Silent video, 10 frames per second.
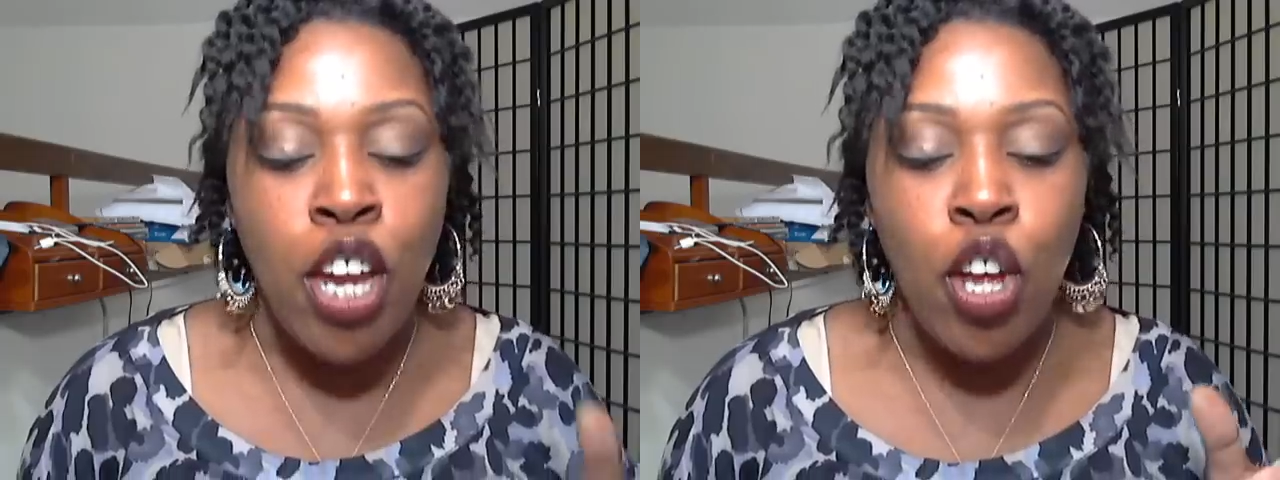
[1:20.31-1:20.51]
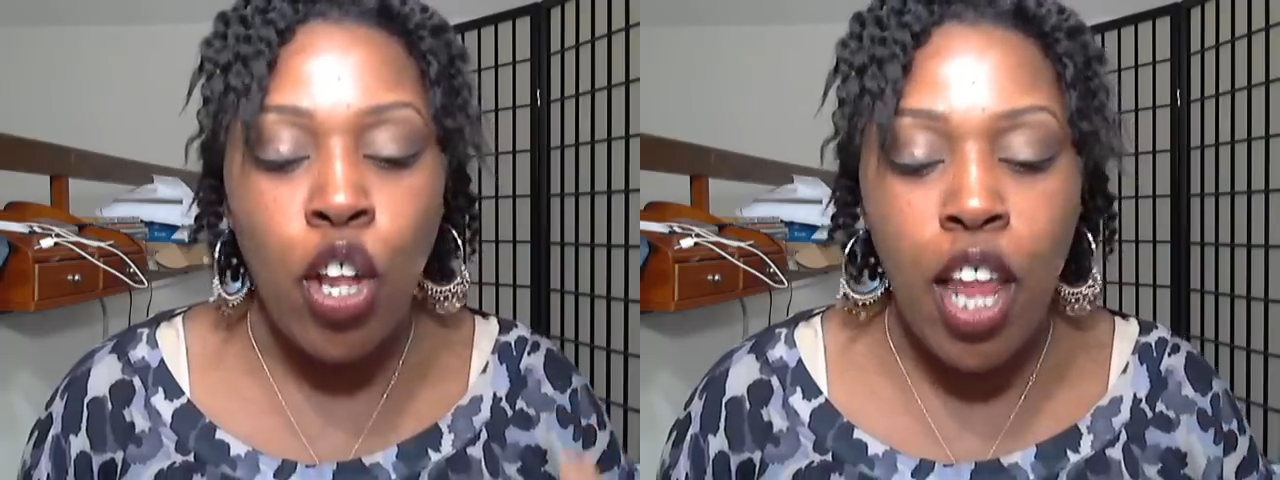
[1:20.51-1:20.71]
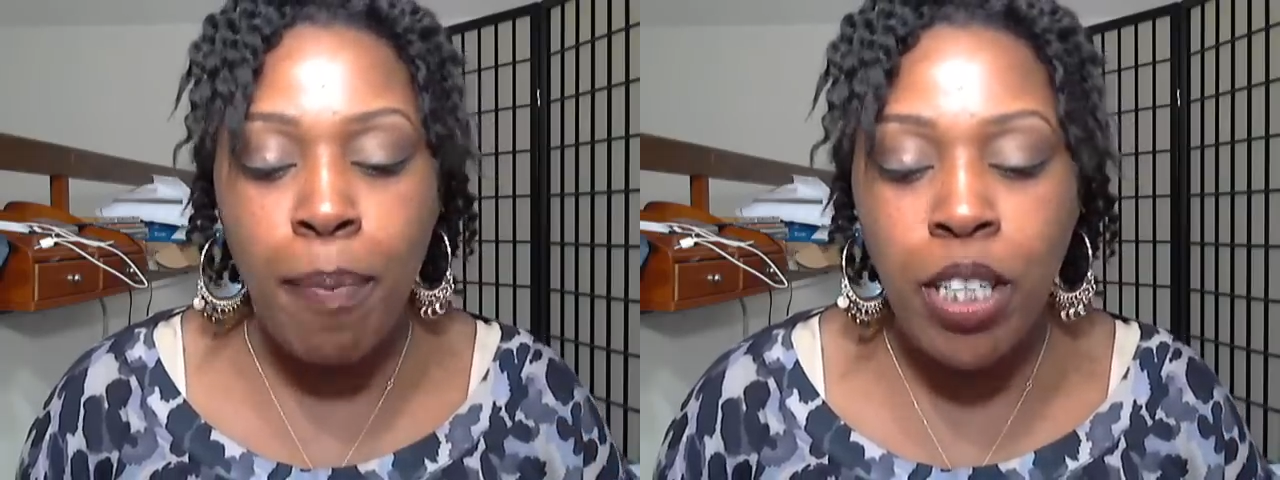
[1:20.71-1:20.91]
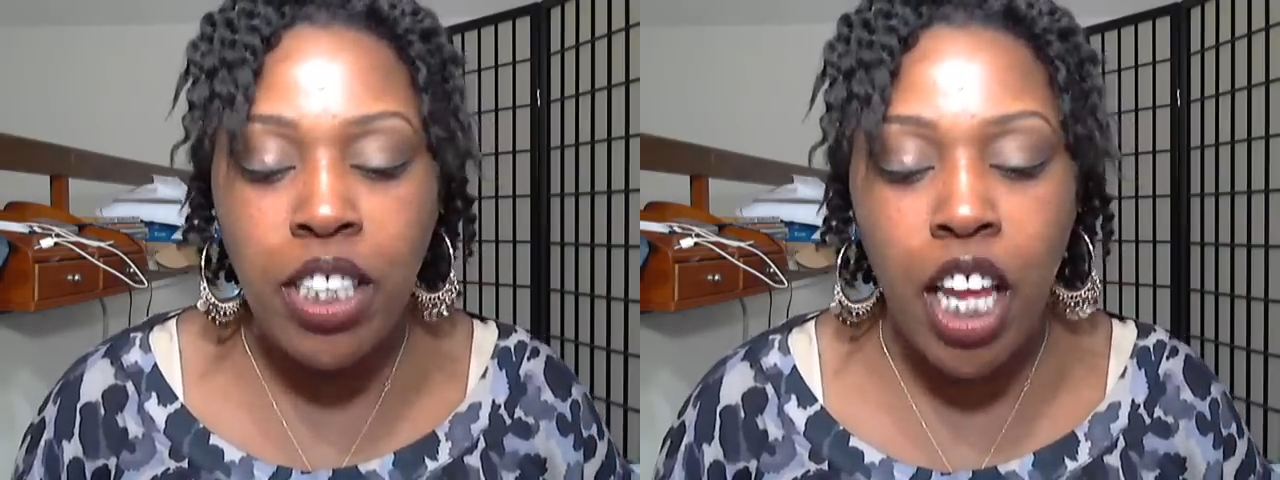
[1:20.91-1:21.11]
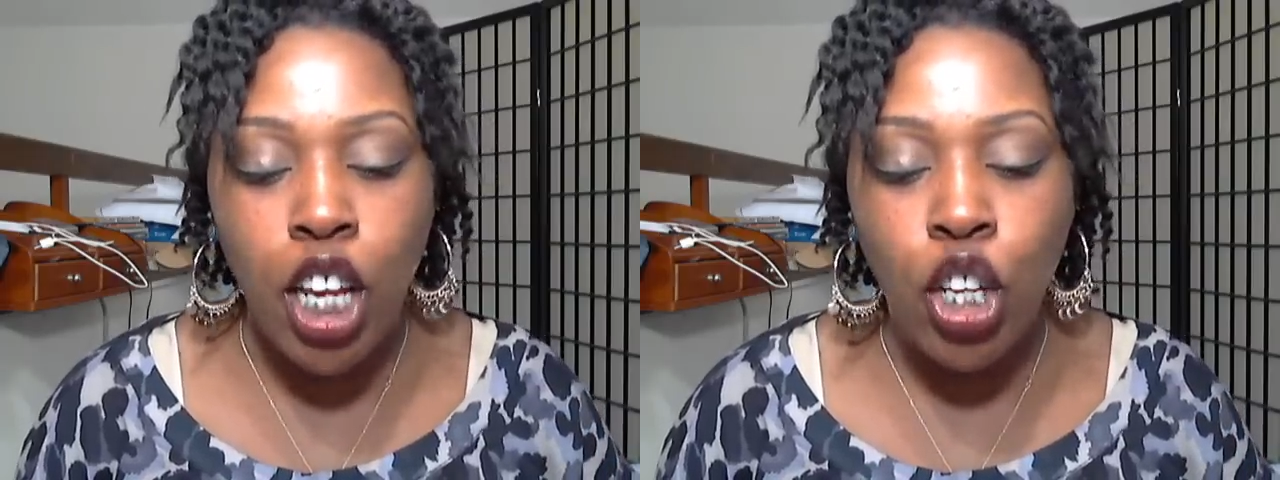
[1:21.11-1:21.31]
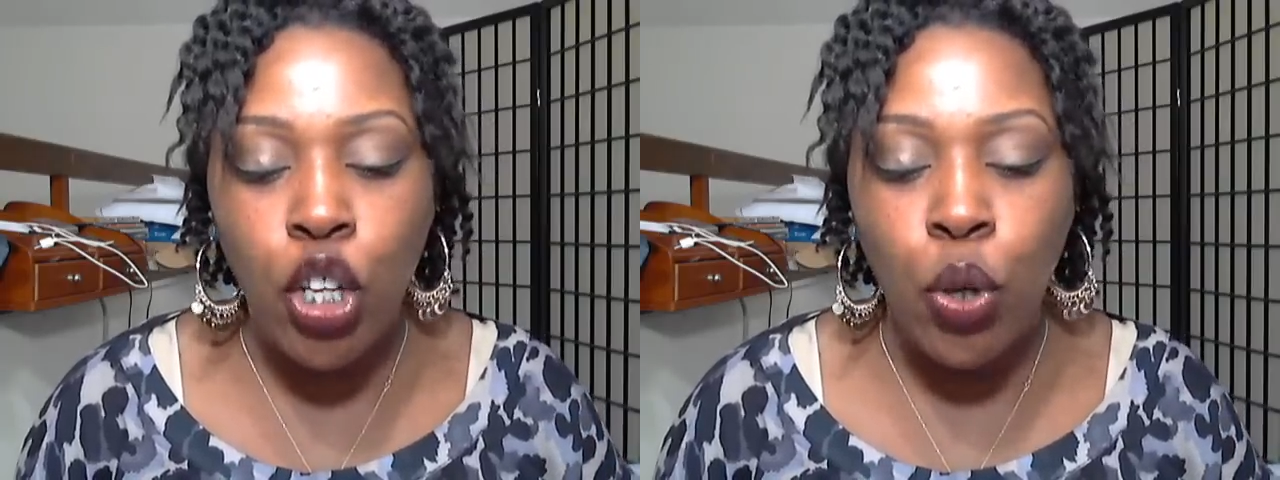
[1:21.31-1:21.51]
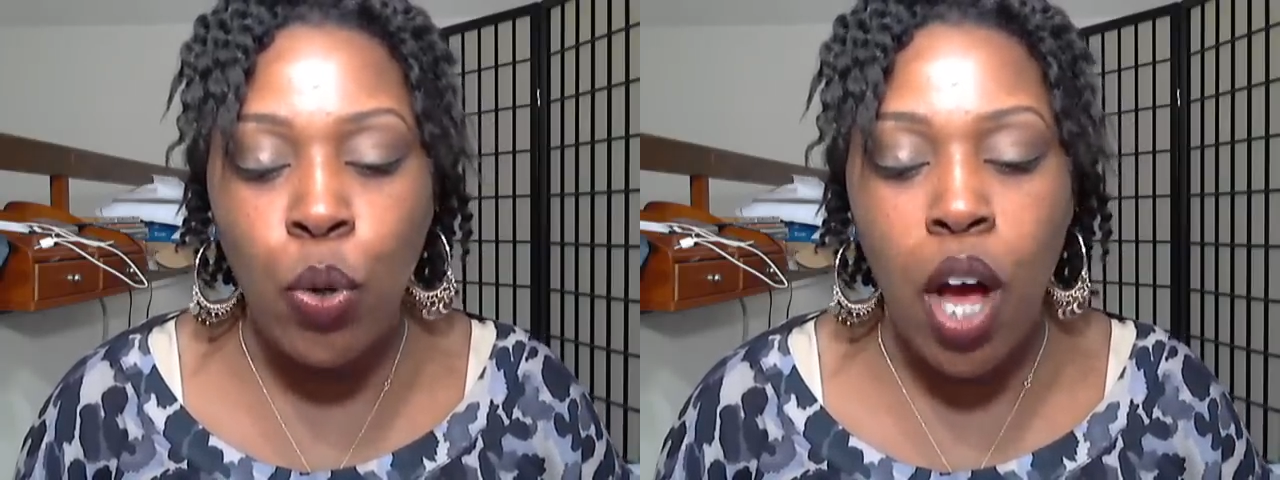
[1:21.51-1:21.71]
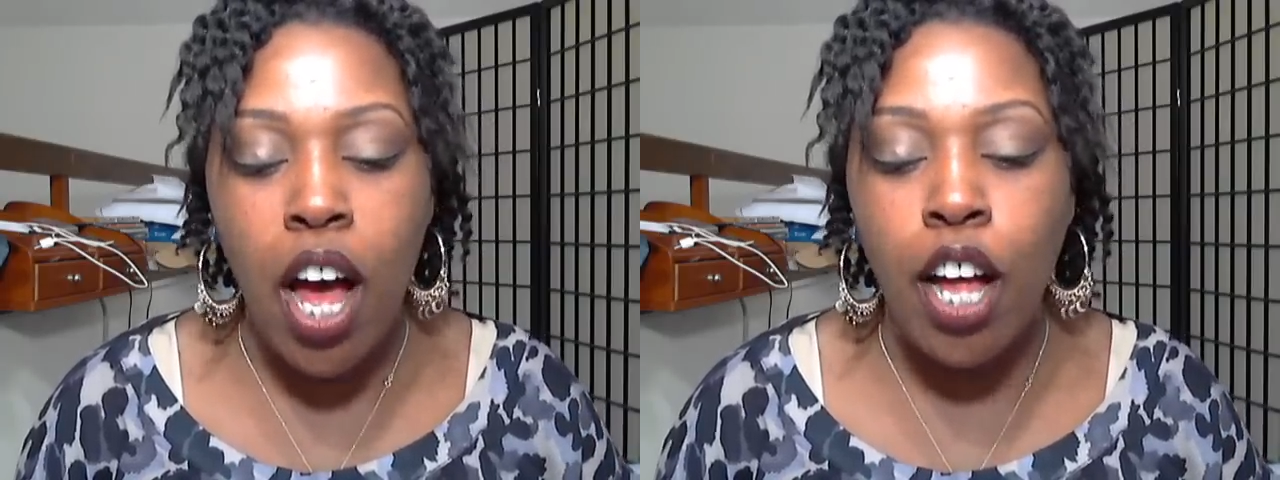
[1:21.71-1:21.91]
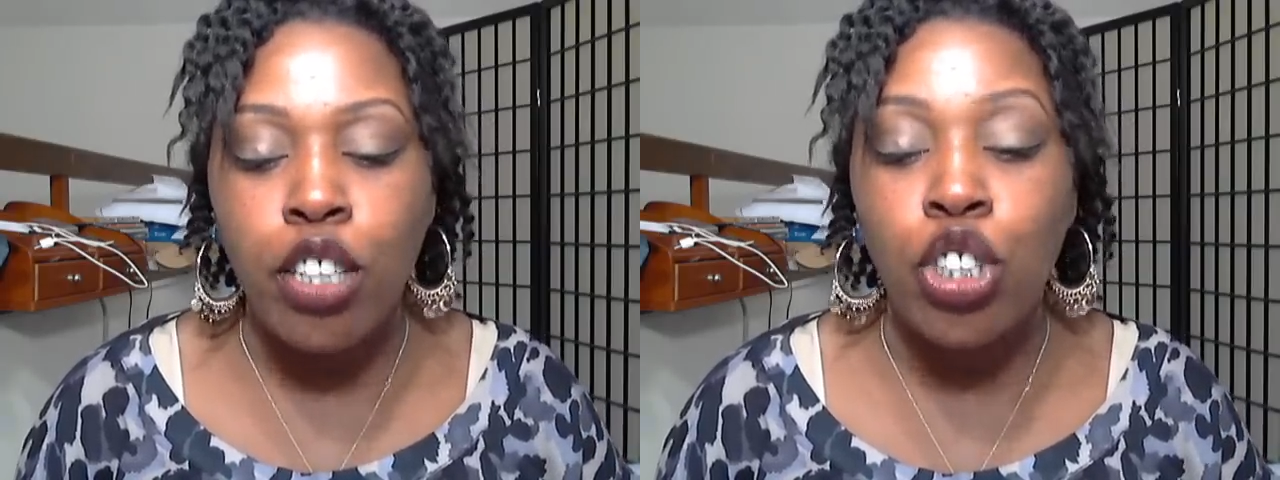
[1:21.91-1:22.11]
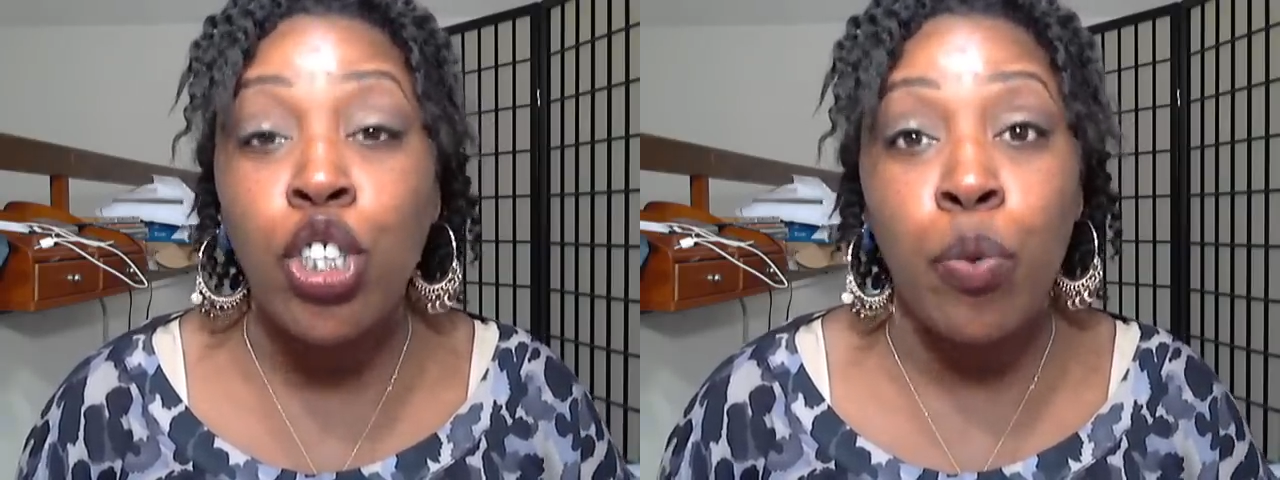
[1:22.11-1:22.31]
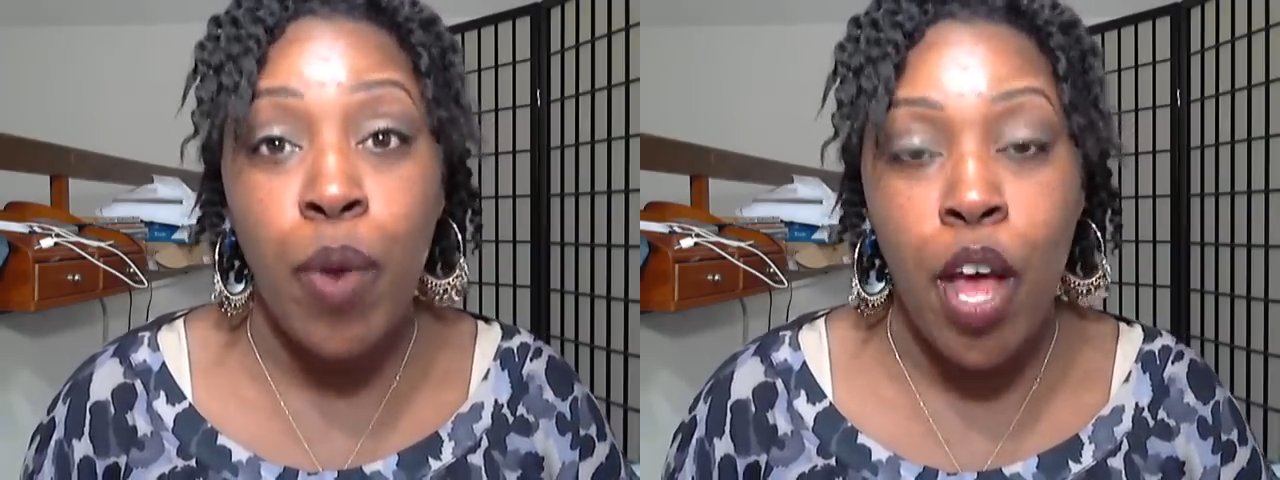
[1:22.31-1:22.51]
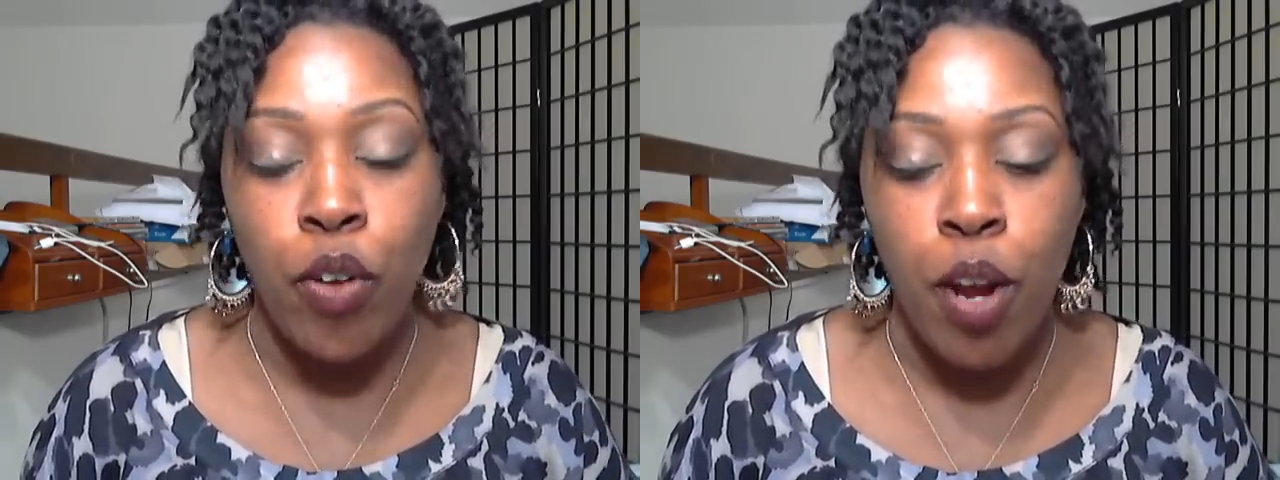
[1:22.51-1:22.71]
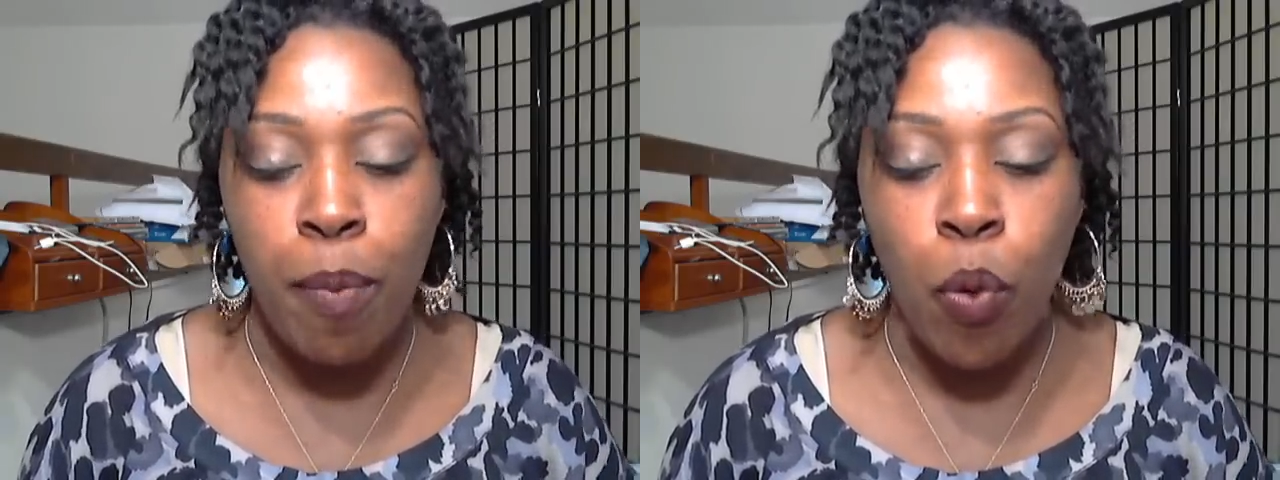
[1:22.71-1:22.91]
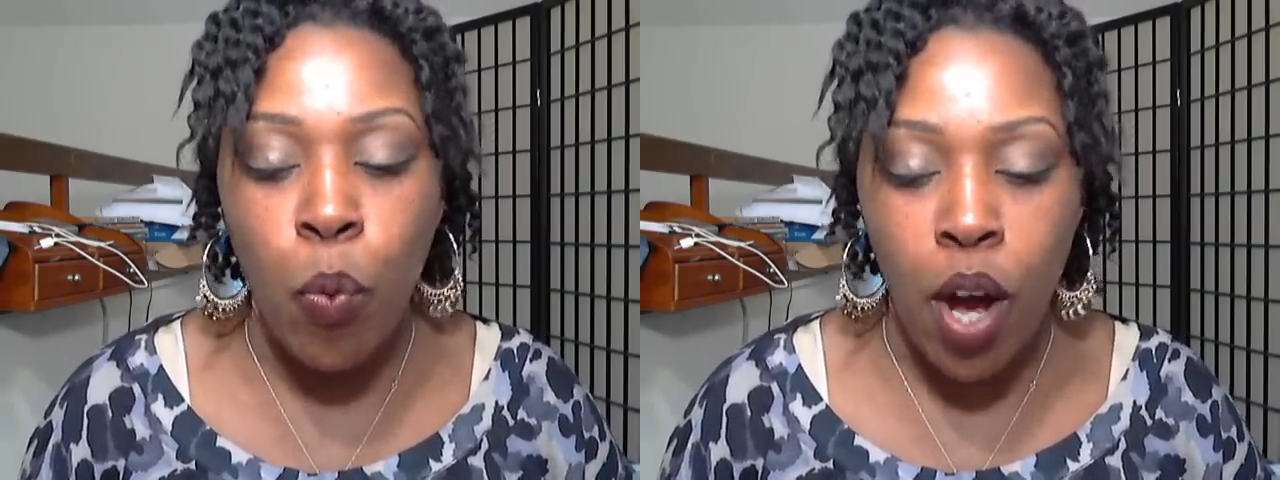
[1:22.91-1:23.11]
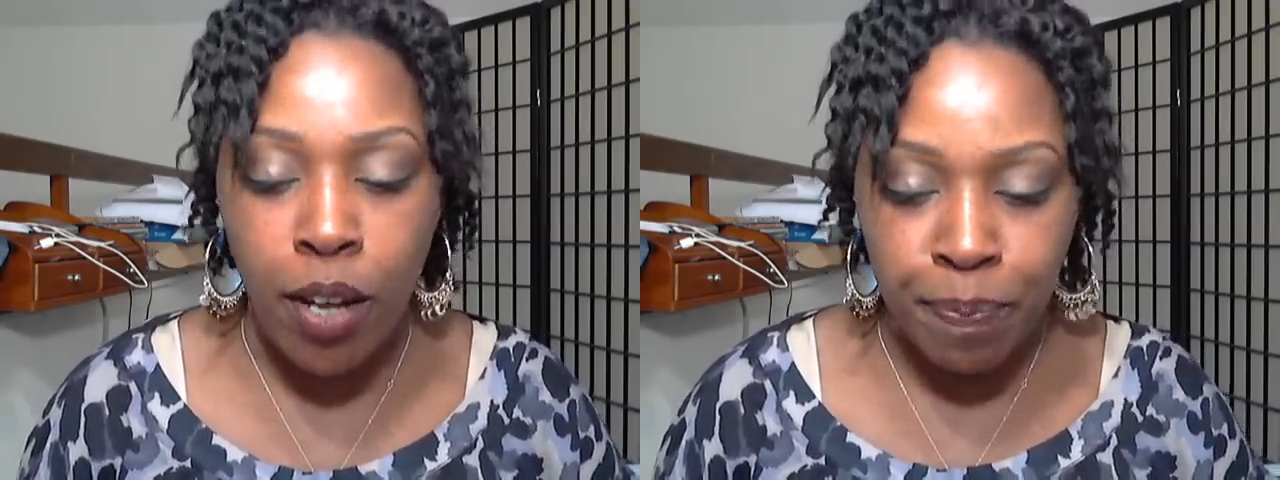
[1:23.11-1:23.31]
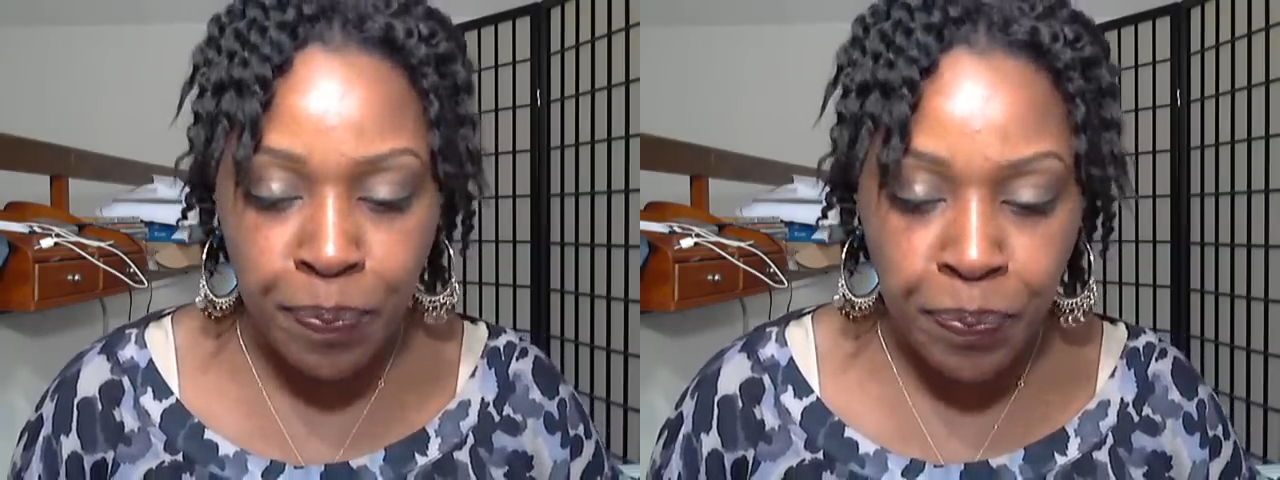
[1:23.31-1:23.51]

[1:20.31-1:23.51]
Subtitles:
Now, let me take you to round number one.